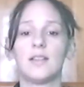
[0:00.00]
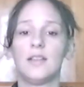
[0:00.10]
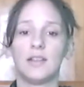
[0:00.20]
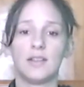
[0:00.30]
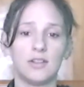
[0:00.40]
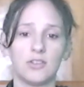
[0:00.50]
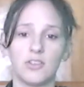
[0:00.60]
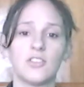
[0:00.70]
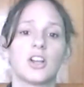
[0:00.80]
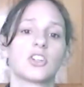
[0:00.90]
There's a
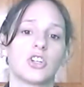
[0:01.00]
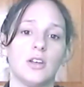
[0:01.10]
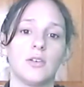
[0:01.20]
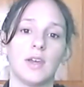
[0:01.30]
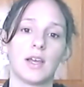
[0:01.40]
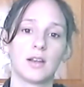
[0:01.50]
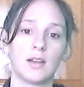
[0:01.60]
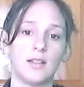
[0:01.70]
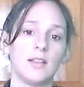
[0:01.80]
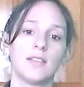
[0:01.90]
suction effect,
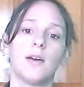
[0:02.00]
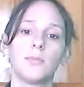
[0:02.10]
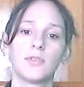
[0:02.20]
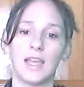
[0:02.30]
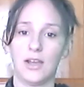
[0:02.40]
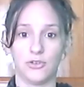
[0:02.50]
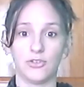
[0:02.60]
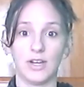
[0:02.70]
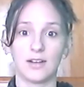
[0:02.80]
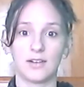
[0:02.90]
and this helps
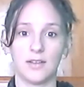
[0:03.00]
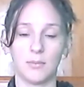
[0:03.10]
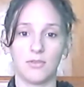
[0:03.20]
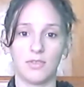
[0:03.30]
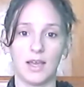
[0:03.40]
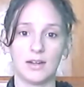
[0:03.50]
counteract some of that.